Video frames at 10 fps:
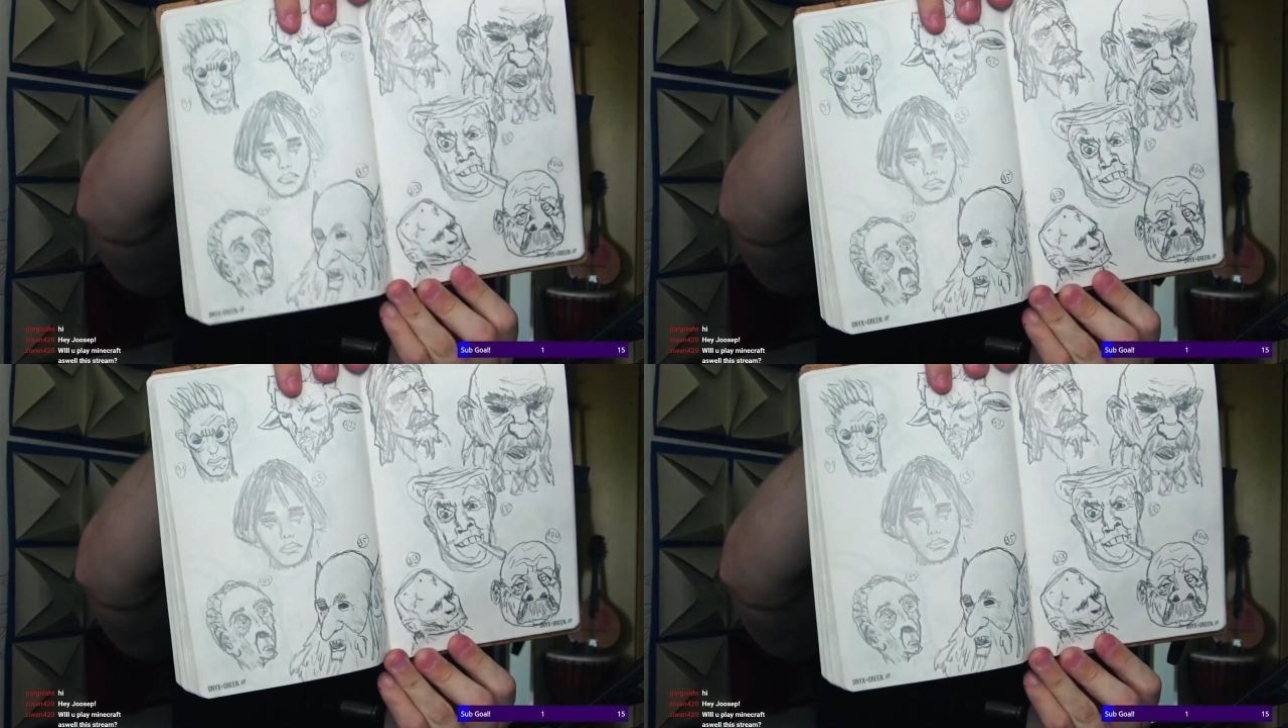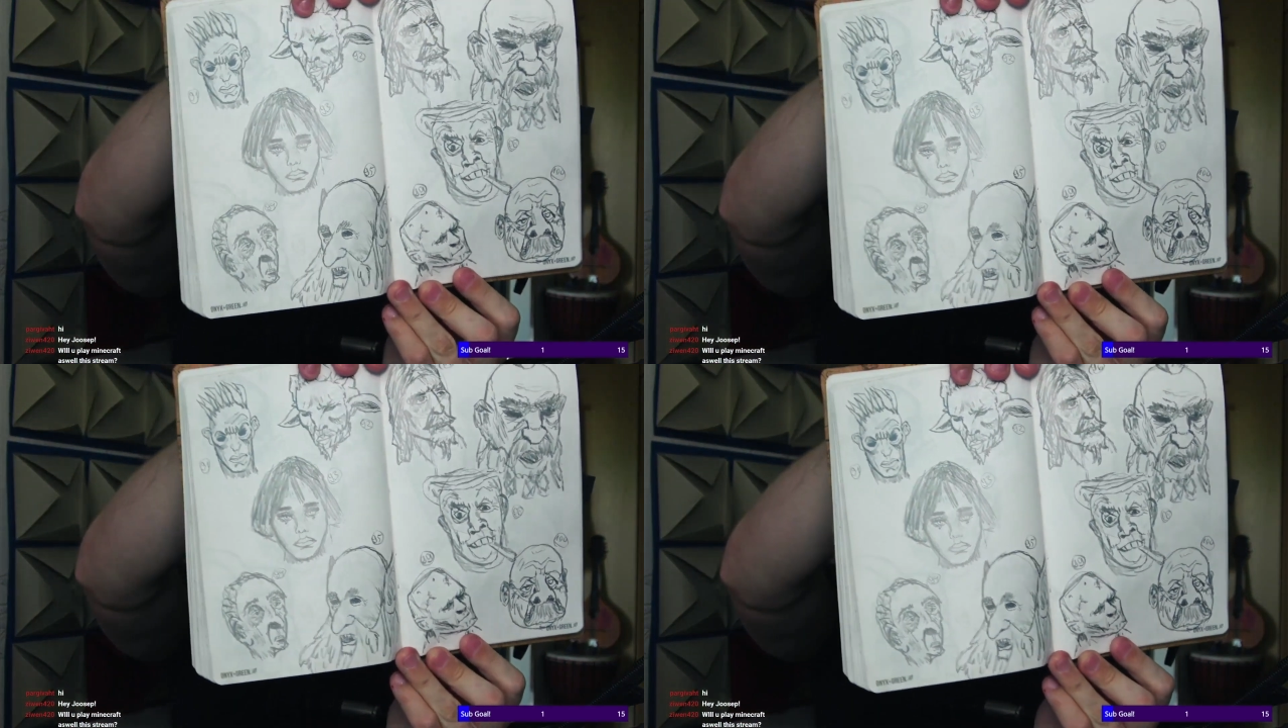and
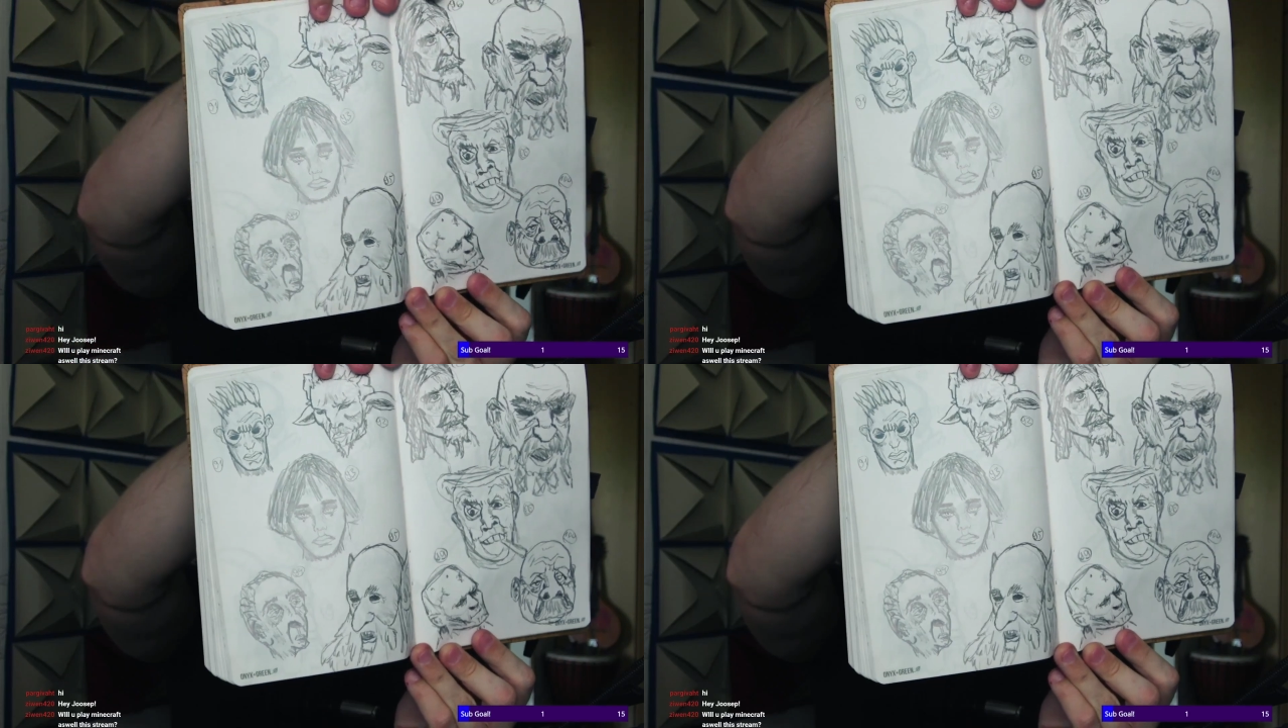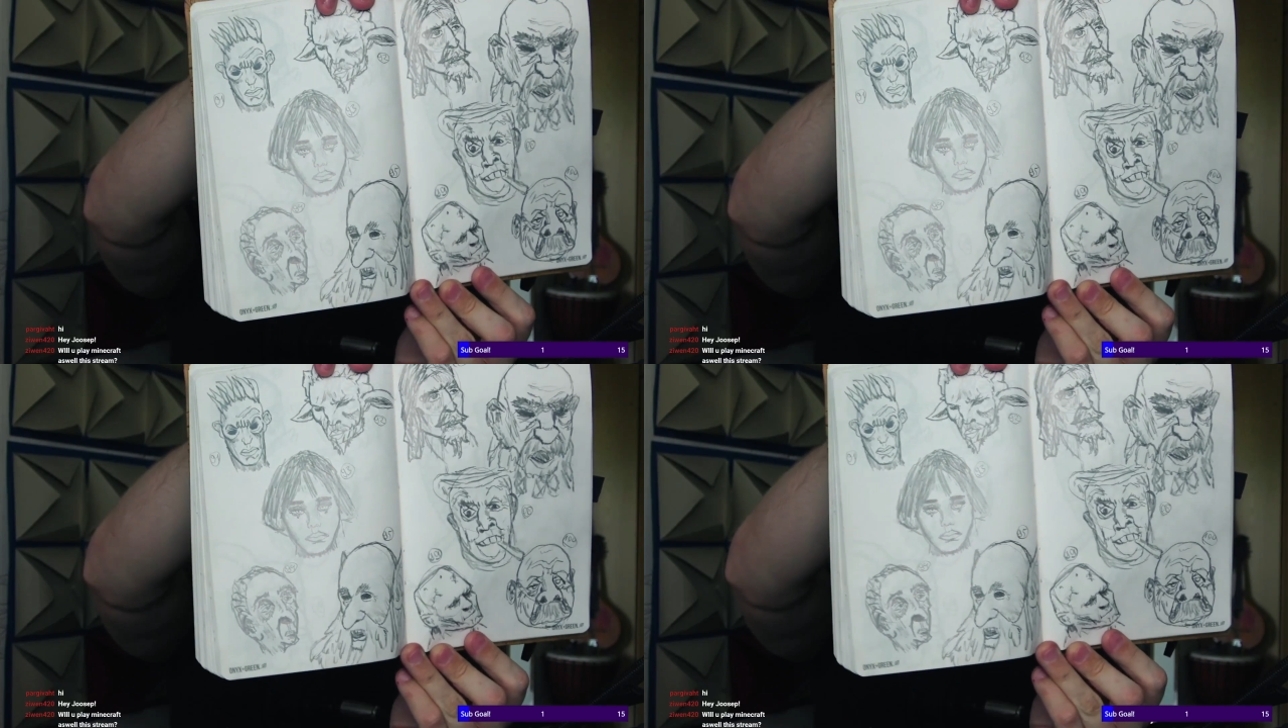stuff, you know.
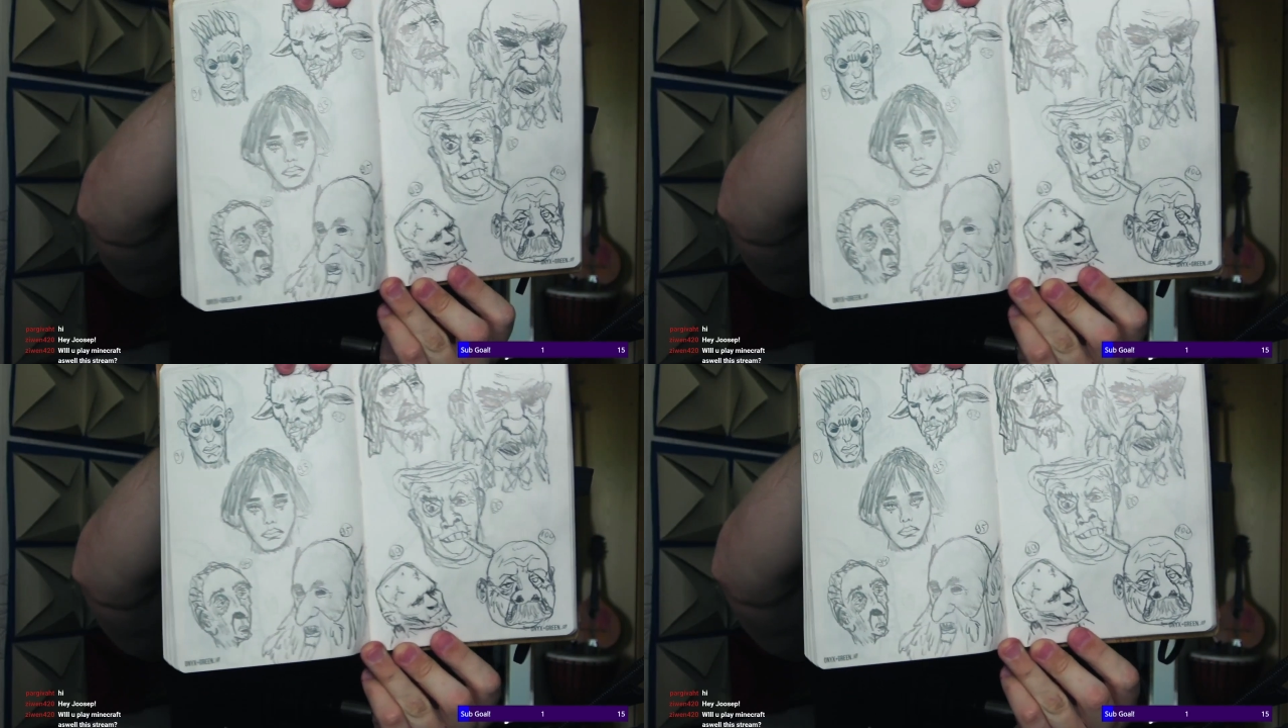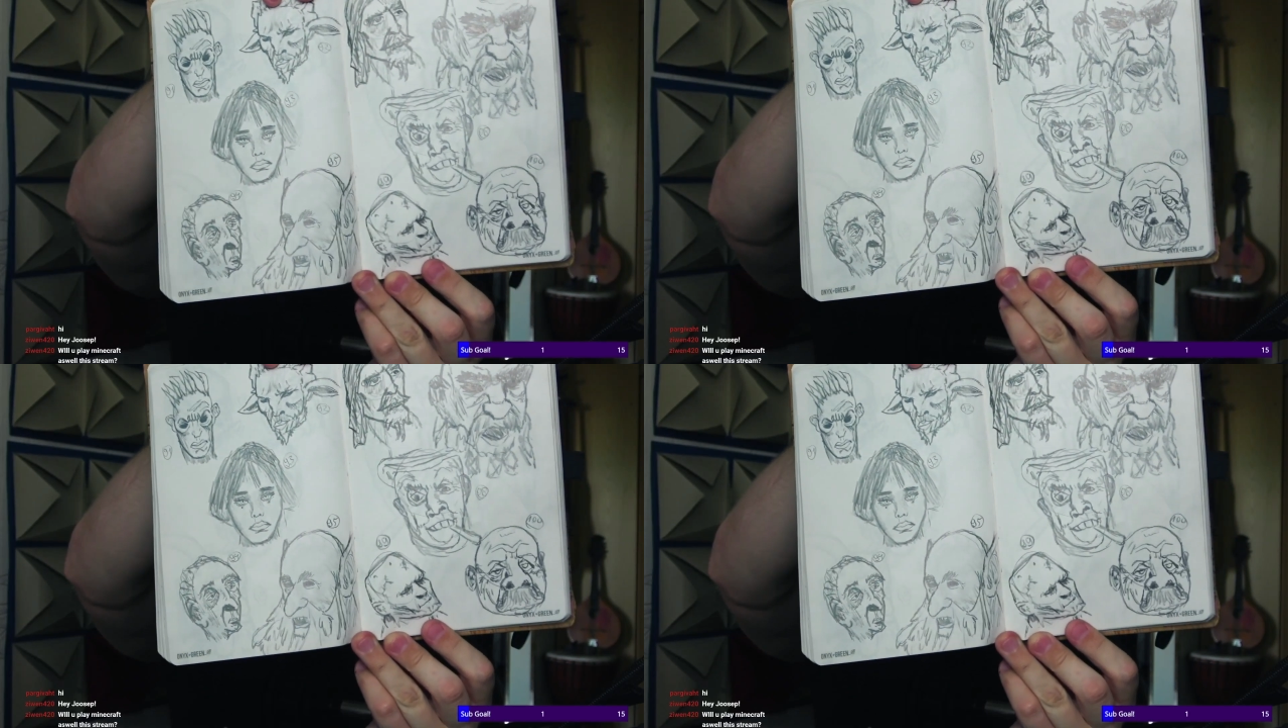These guys